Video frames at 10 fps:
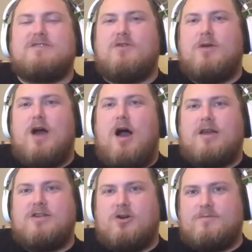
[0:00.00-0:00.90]
for you in
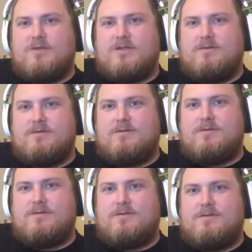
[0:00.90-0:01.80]
hockey terms.
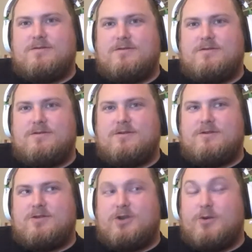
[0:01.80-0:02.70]

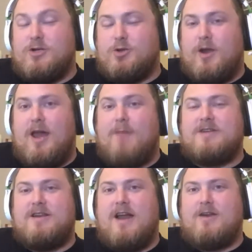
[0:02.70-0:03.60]
Do you enjoy an
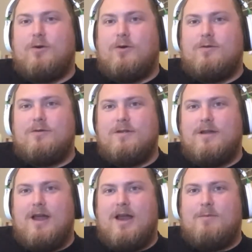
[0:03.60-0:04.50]
empty net goal
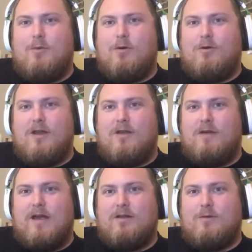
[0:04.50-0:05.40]
any more than a regular